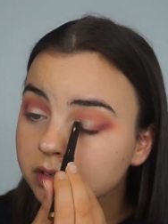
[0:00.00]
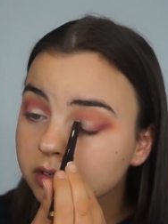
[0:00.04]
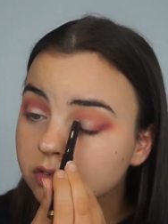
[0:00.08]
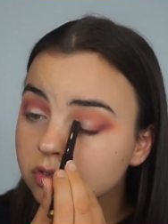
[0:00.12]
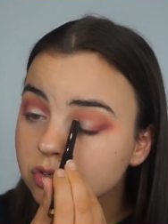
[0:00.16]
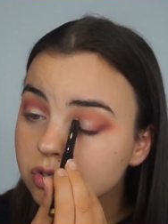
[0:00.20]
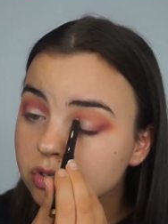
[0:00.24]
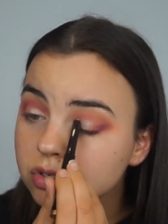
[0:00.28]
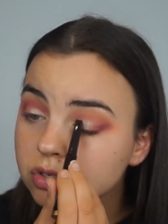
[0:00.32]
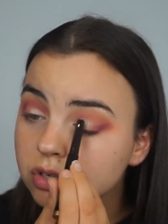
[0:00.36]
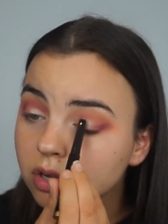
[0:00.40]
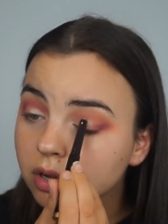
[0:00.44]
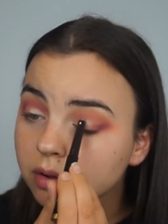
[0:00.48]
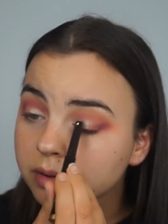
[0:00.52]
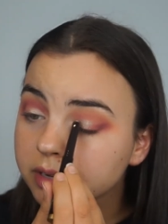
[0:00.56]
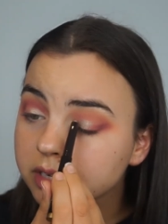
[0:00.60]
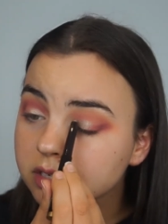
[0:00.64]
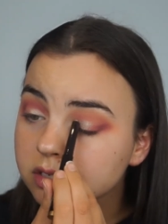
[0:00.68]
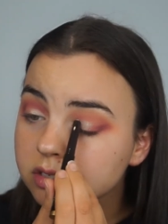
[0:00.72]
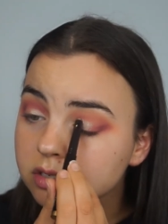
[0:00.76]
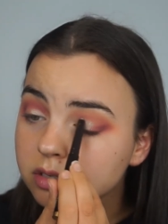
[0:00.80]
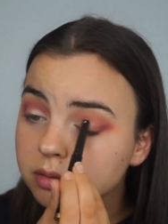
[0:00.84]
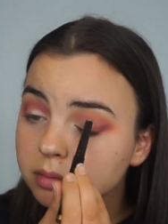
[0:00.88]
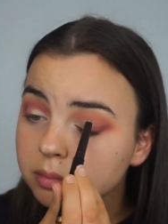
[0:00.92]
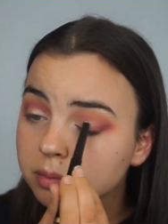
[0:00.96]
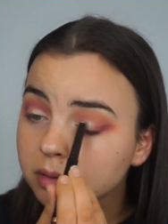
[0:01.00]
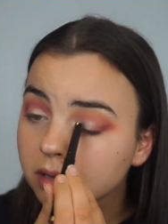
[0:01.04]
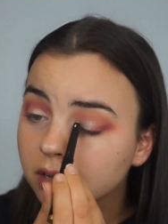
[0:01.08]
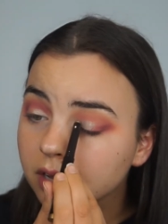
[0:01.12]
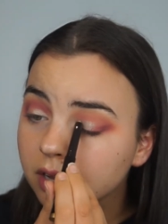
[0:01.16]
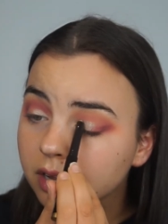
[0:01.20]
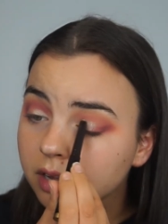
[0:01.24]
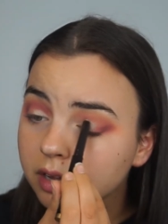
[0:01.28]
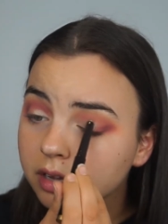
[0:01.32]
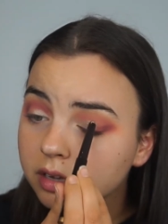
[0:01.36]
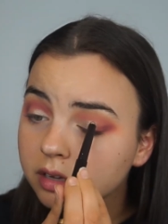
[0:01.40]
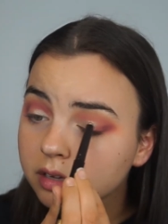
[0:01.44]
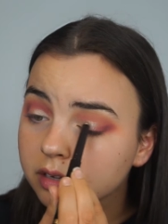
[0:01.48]
It's so easy to
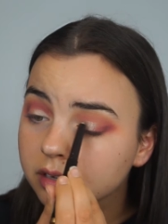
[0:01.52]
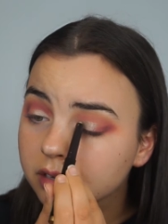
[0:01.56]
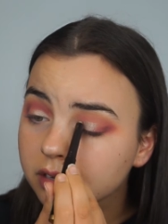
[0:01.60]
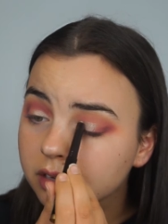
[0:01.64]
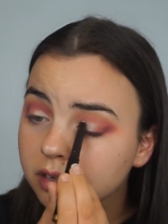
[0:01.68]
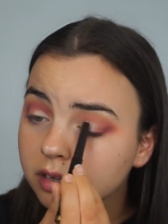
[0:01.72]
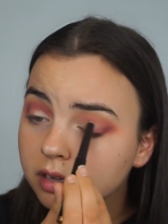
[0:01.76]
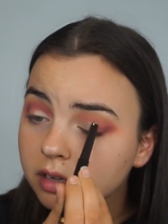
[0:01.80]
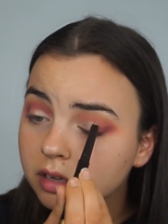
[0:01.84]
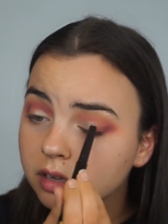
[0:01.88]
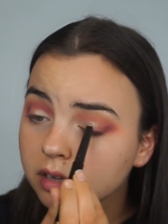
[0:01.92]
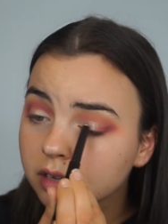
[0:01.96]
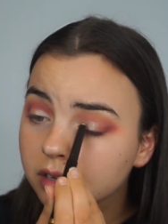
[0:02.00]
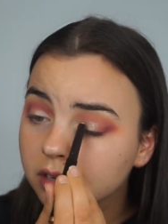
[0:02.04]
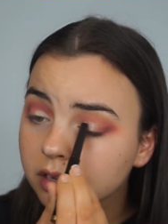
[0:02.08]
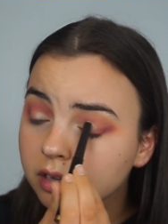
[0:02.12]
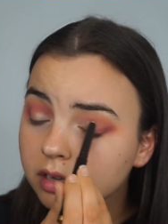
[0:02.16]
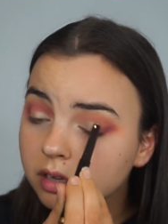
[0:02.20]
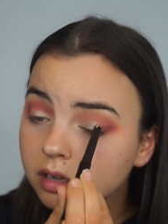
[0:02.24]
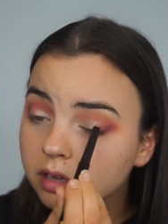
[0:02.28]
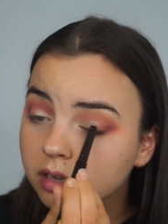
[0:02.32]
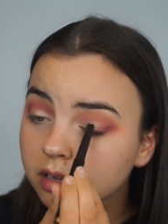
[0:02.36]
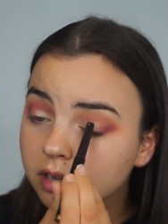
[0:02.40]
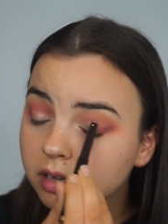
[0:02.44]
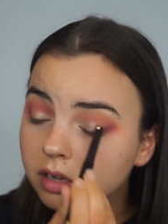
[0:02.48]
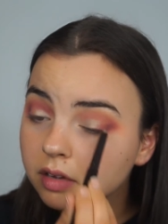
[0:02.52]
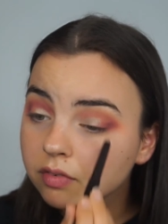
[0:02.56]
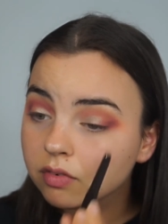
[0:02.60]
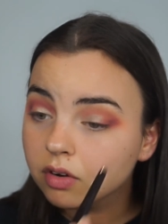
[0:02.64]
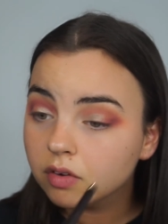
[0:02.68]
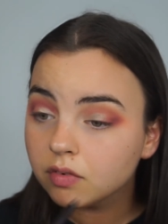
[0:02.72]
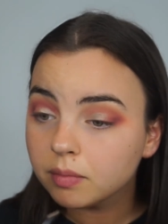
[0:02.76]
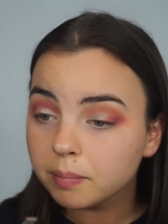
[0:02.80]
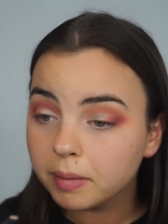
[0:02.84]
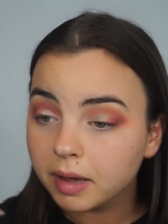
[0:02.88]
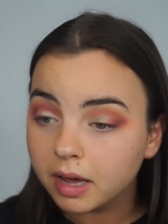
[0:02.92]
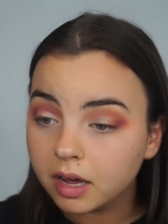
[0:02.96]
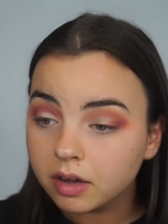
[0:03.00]
apply, even
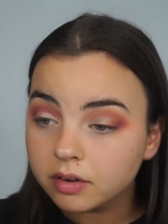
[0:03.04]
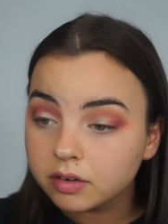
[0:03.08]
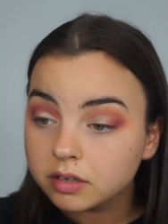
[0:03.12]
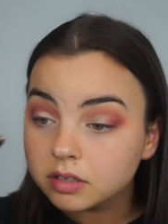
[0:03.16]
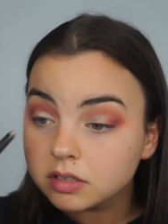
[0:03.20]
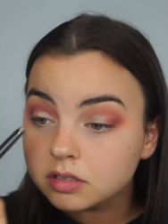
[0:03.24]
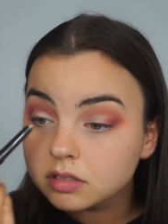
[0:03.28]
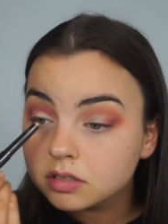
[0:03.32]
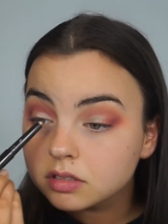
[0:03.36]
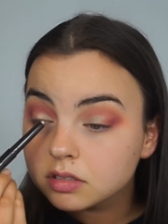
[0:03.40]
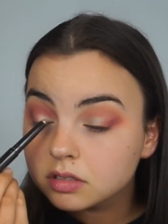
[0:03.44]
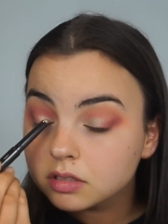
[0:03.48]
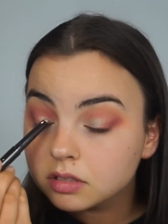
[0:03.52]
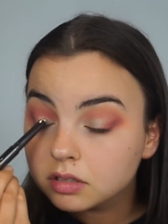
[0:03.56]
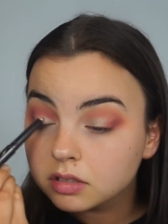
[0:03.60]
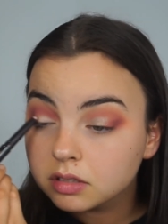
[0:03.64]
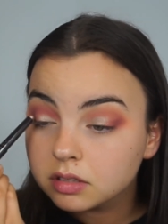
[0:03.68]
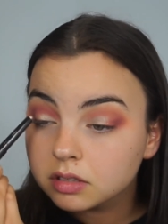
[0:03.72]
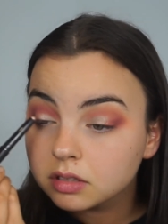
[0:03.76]
over powders.